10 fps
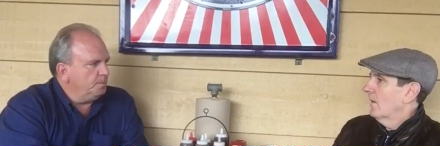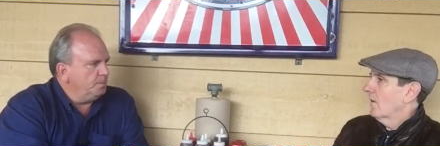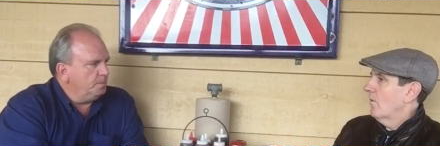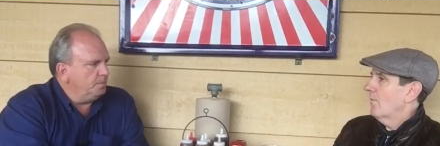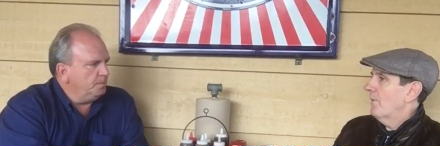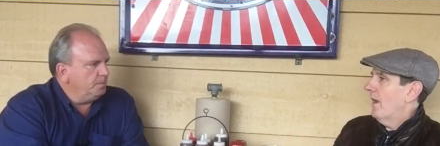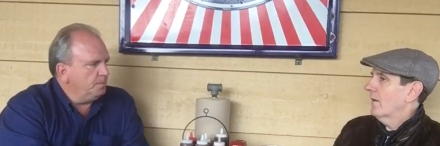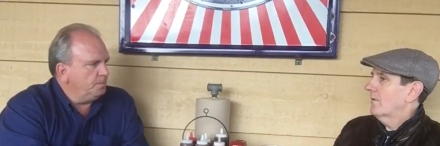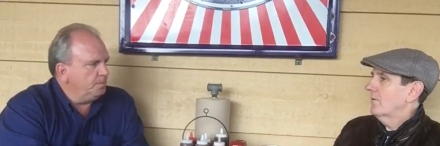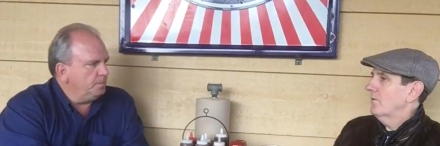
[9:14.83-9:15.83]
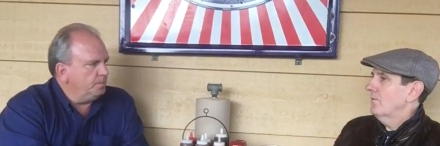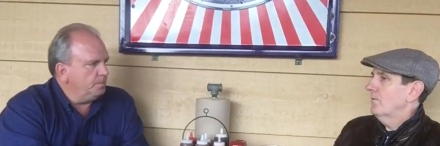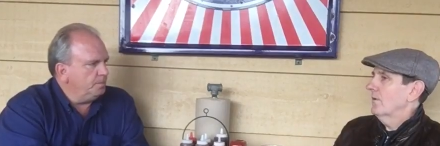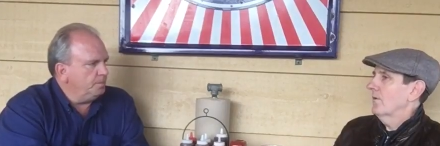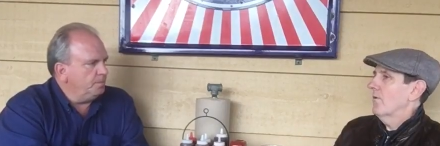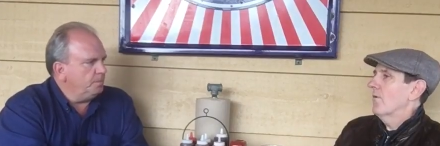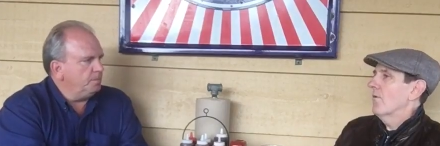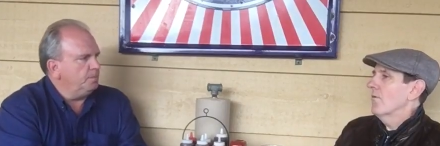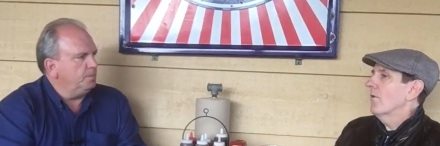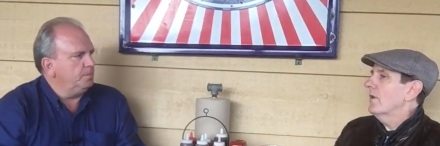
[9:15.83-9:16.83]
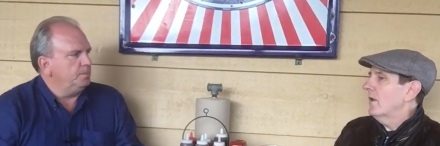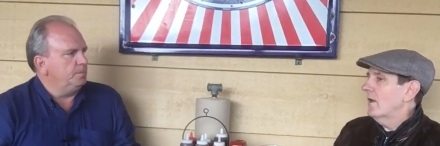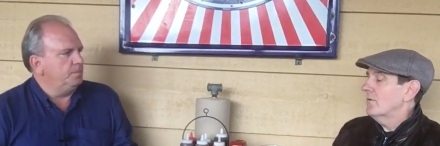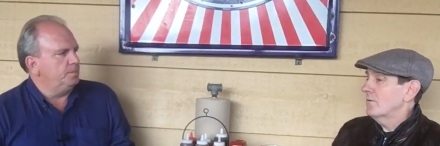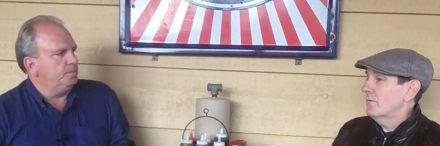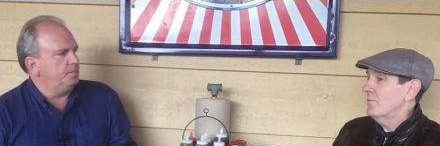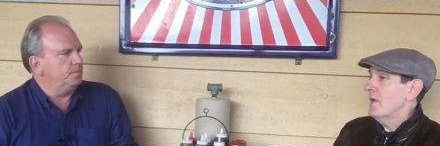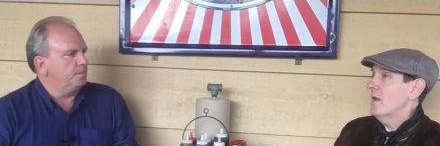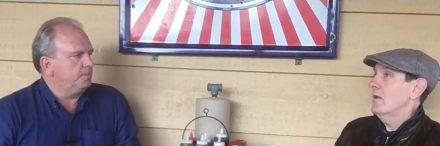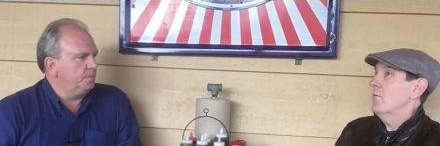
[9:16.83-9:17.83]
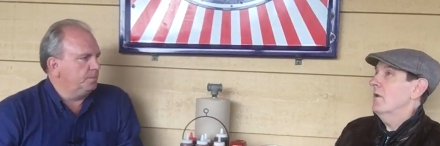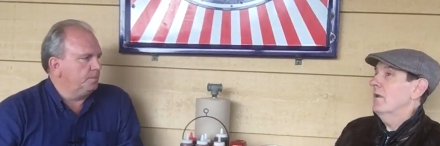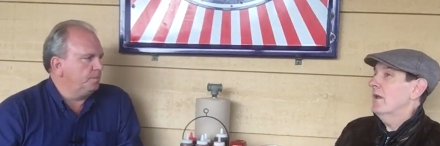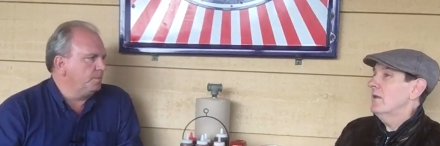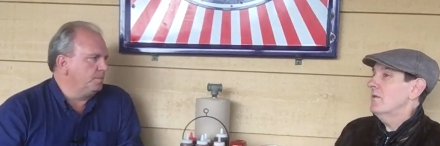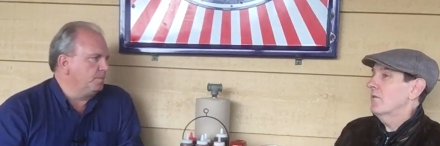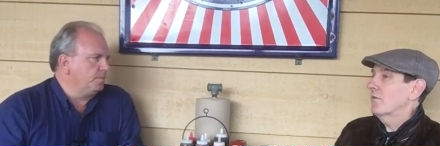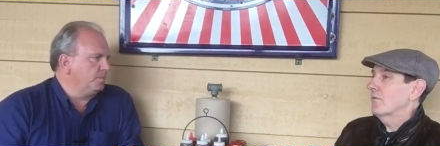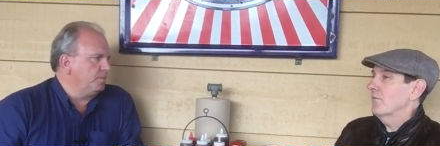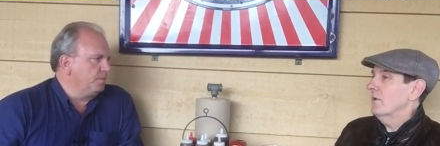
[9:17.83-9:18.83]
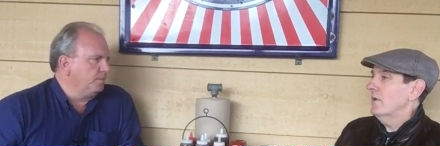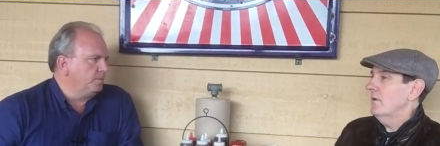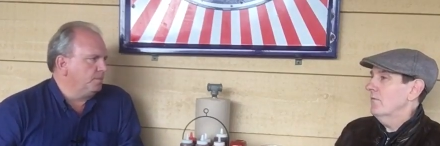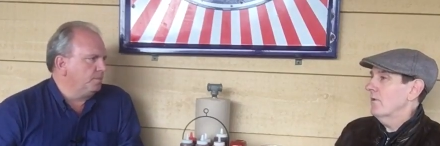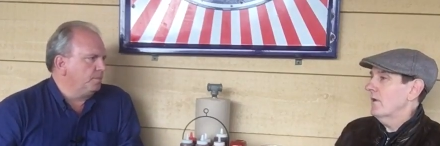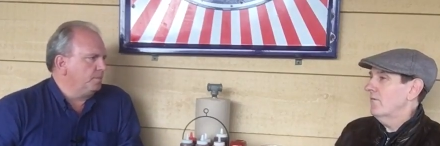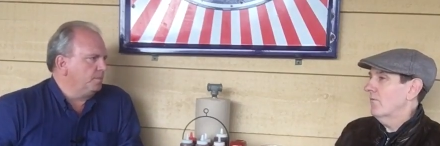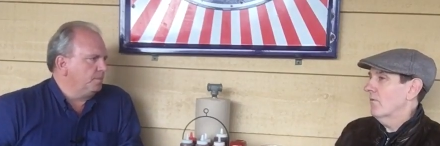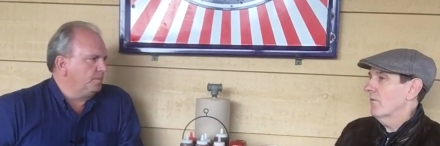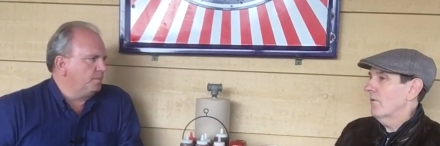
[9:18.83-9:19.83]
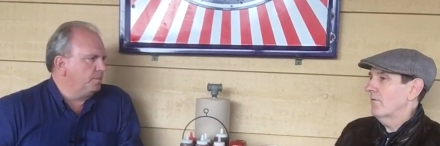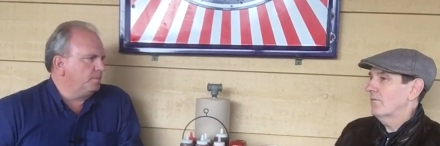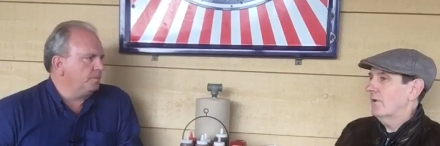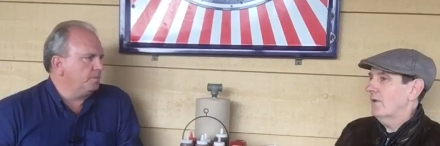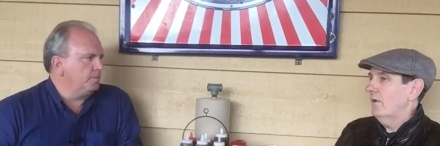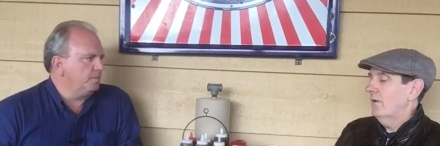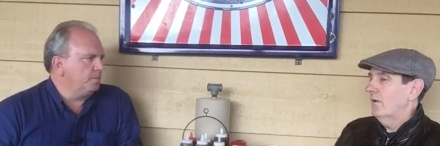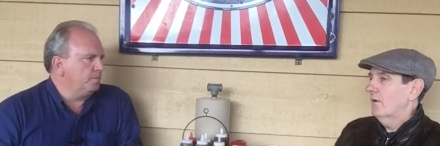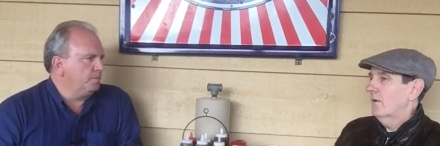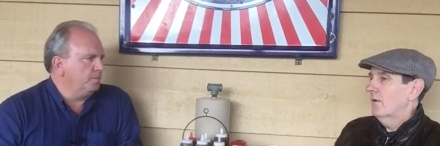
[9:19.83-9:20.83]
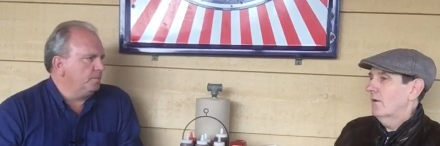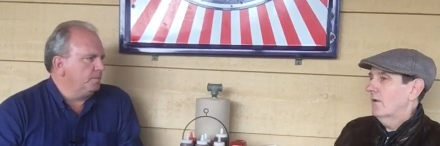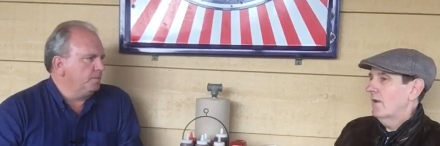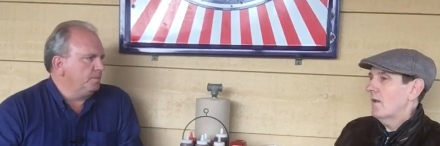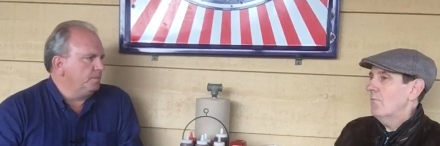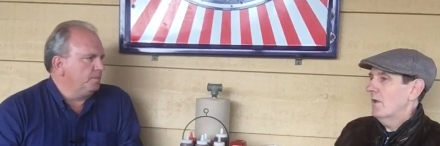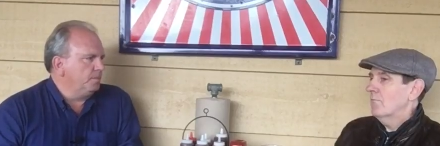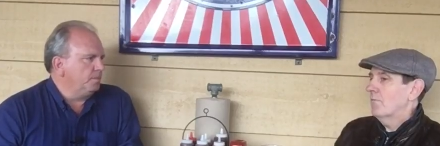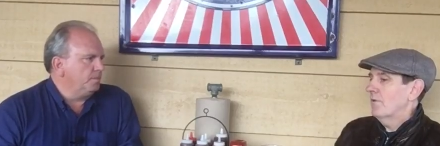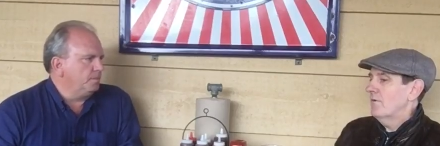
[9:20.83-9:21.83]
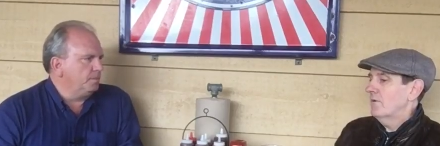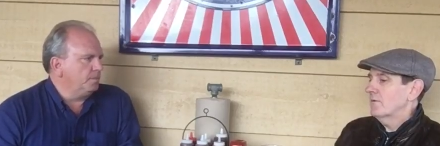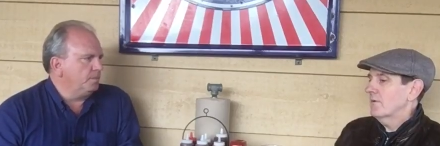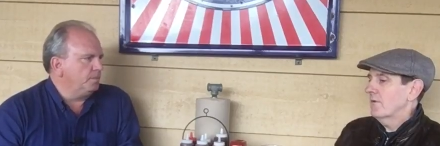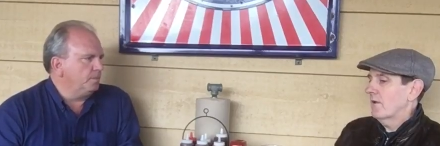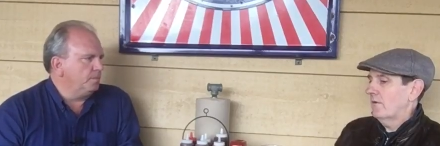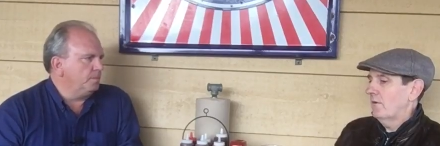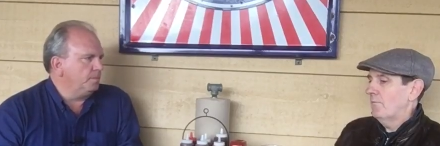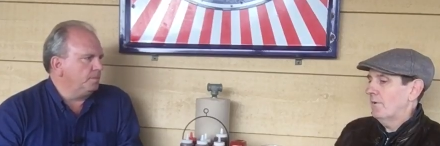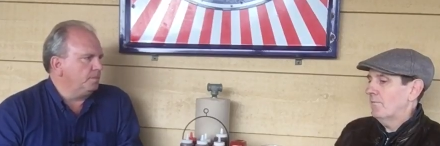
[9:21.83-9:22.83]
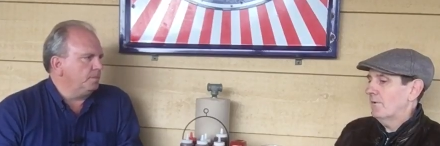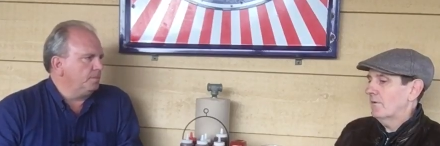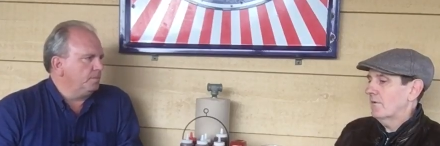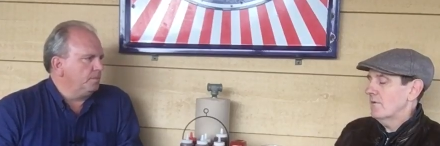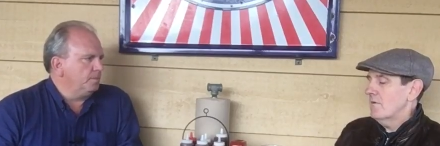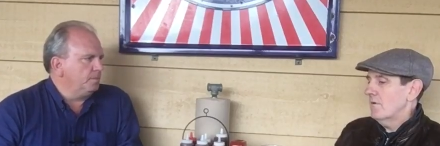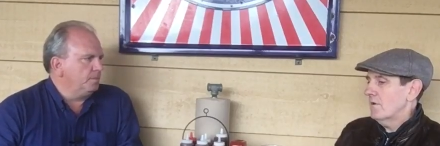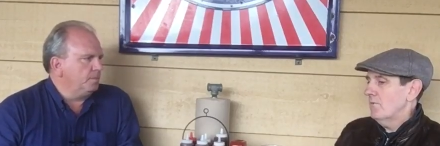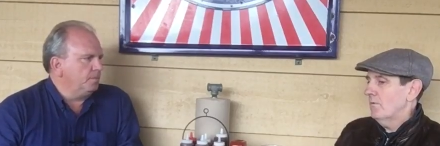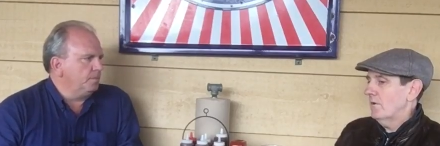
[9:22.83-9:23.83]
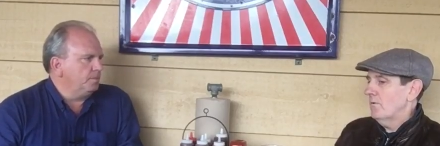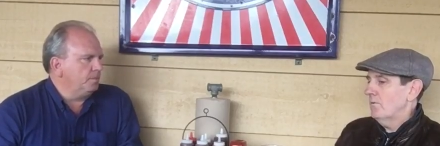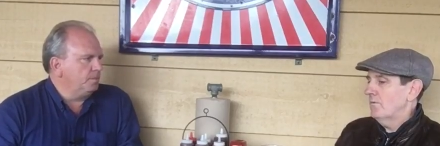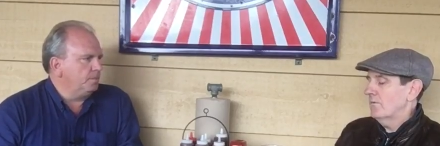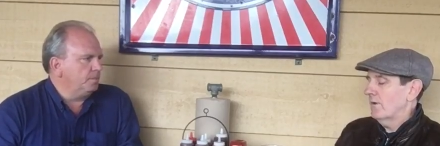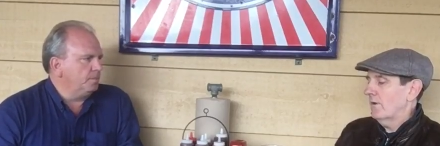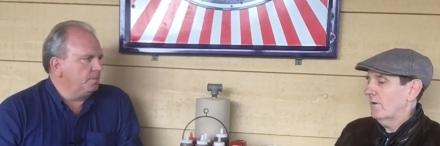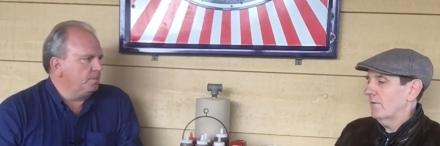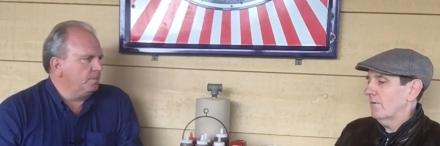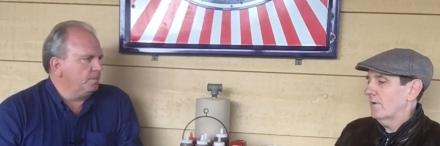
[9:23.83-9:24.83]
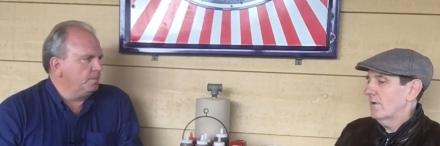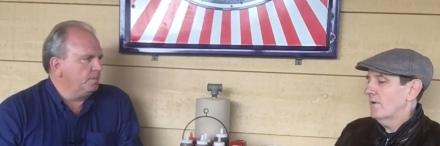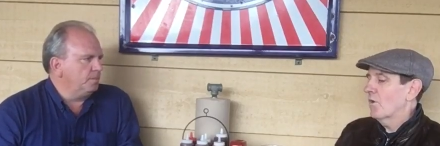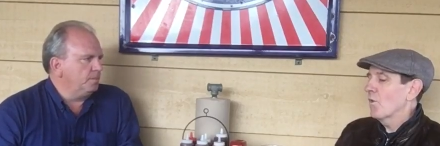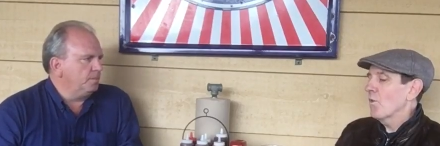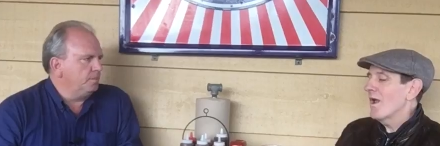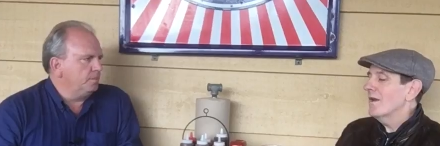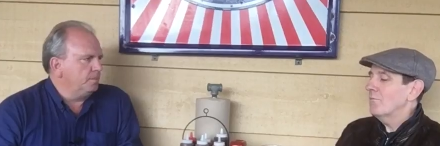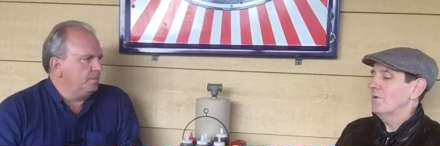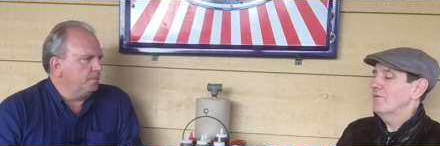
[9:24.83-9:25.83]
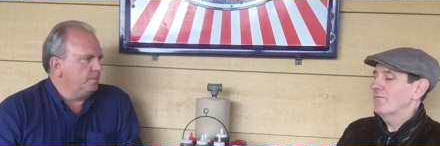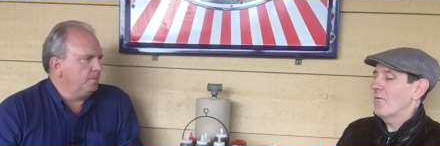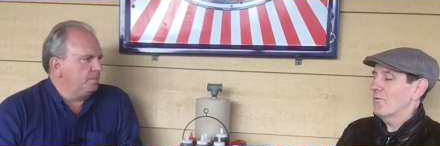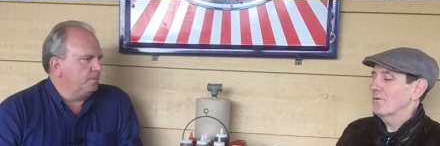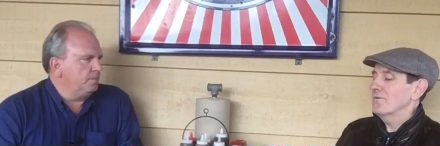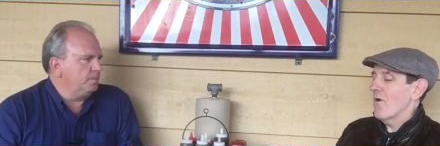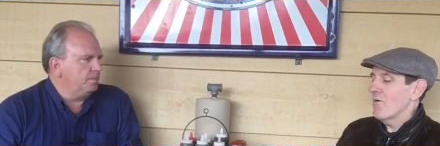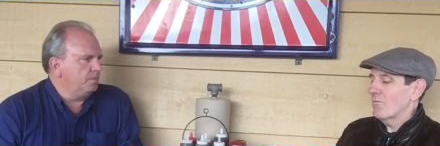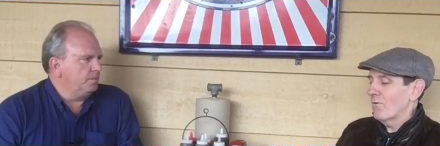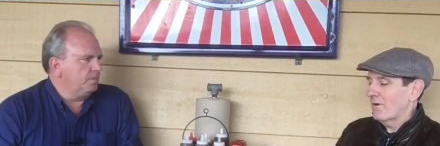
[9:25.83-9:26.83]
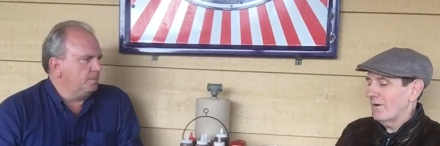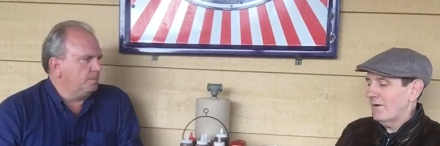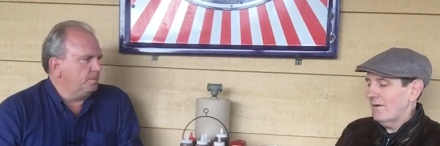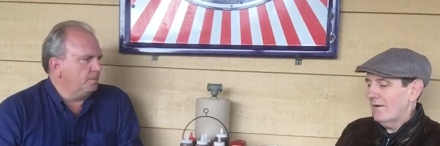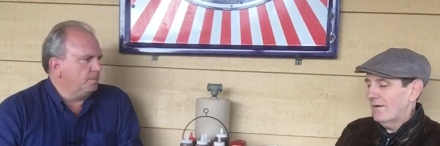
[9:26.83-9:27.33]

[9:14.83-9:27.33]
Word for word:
Speaker 1: Going back to the early days, which would be 81 to 83 or 84 roughly, and I'd met him previous to that a little bit, but you know he, he was uh, incredibly focused, hardworking,